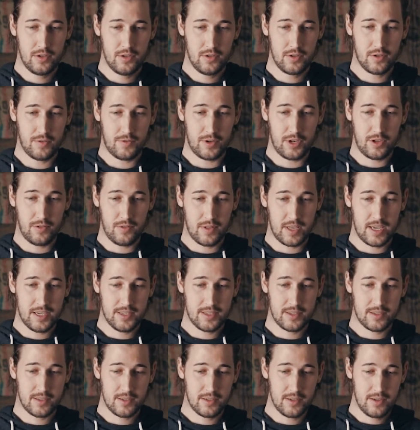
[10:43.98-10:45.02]
So if we do
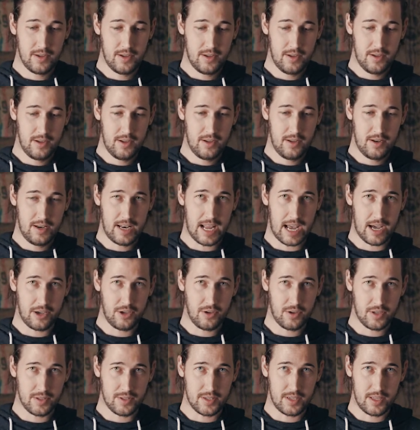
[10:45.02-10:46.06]
this, now
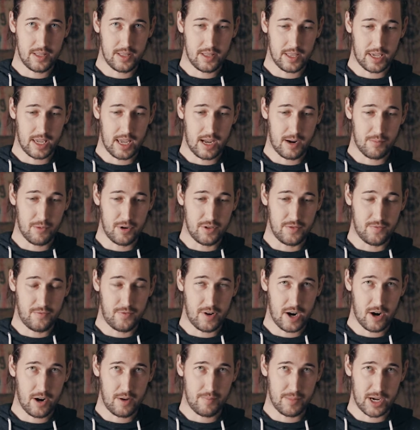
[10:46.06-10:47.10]
you can see that the camera is
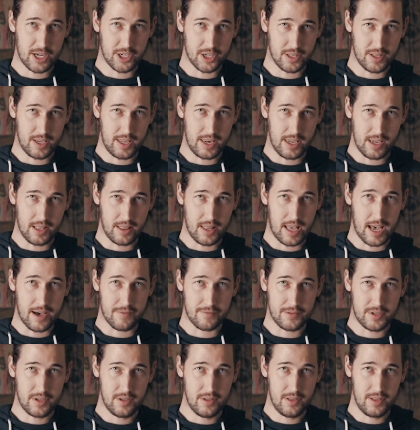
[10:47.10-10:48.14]
very much leaning
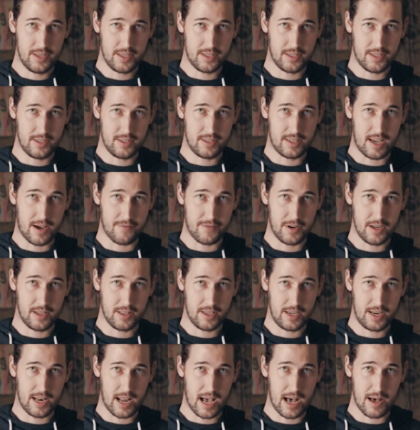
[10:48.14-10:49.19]
left. This is
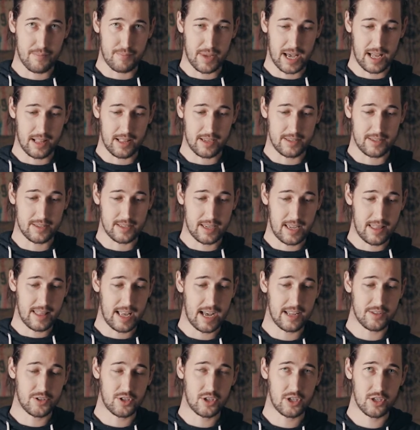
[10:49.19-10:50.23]
definitely not balanced, and
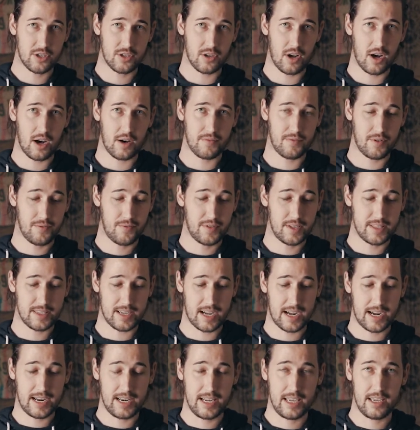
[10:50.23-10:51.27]
that's just off of the
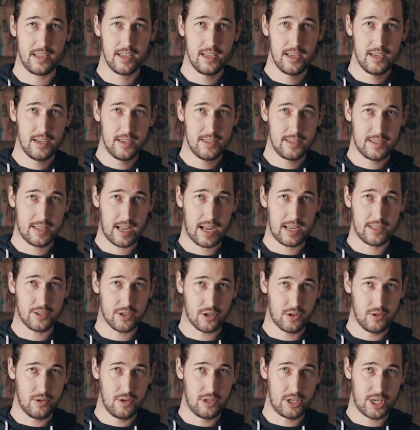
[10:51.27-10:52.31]
tiny side
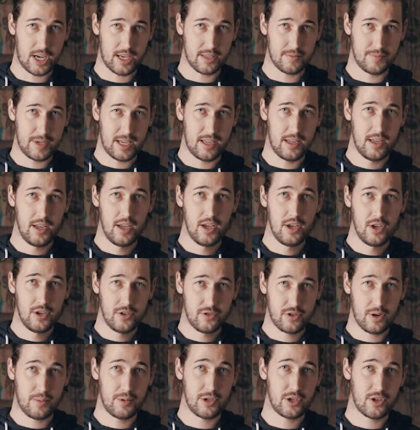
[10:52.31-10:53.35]
screw adjustment.
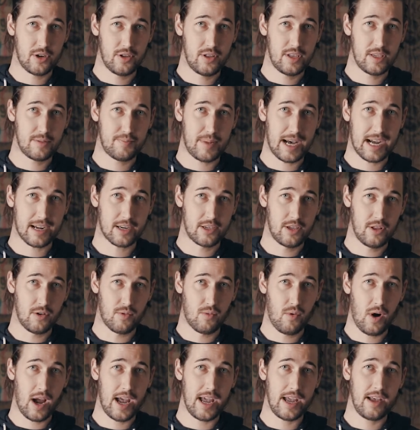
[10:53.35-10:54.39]
So I'm gonna turn this back to the
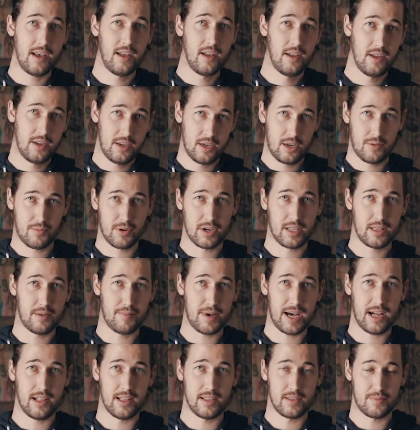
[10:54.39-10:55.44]
right to bring the
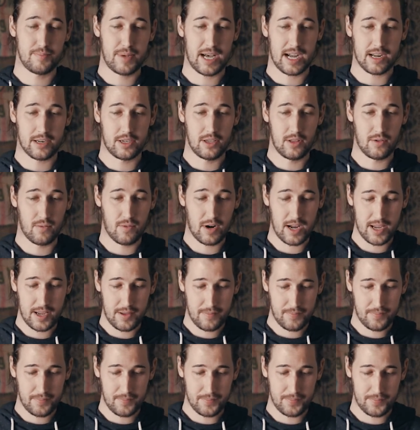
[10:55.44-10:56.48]
balance back to the
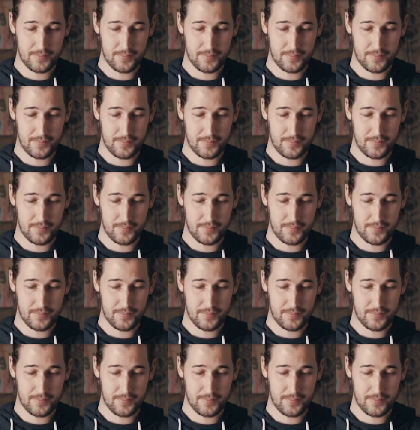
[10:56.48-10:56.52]
right.